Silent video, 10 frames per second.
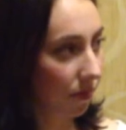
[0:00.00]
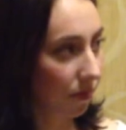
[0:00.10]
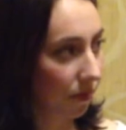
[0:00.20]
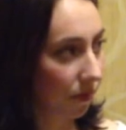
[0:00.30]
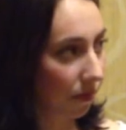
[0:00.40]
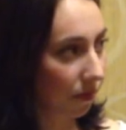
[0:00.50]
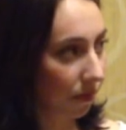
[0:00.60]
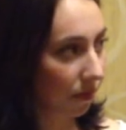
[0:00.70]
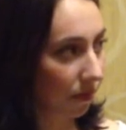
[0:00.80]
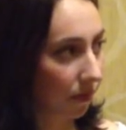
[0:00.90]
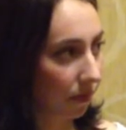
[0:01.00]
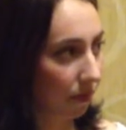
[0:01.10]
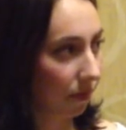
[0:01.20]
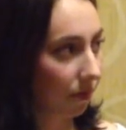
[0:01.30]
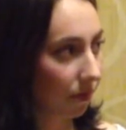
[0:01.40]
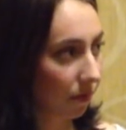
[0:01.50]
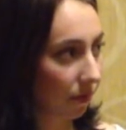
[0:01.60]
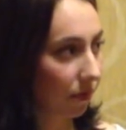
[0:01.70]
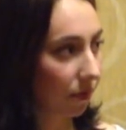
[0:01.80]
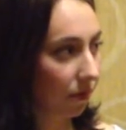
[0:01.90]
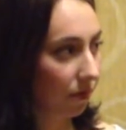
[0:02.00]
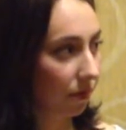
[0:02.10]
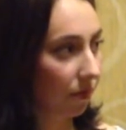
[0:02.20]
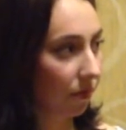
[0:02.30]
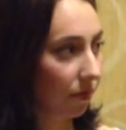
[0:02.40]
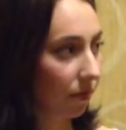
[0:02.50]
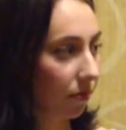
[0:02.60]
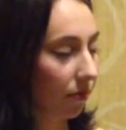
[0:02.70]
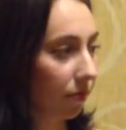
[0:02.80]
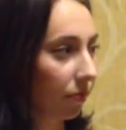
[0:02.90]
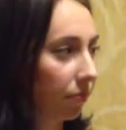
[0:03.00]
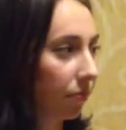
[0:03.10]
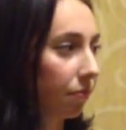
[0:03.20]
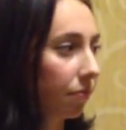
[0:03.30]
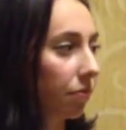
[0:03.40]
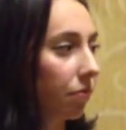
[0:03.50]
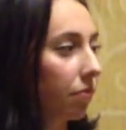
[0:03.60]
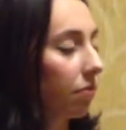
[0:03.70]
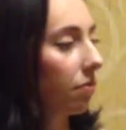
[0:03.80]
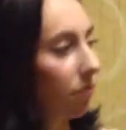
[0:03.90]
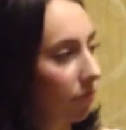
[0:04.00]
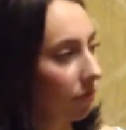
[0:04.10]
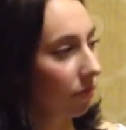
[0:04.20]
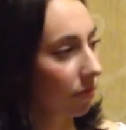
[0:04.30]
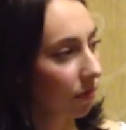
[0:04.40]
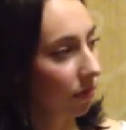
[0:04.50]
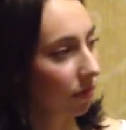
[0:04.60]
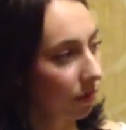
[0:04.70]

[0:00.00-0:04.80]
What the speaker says: [no speech]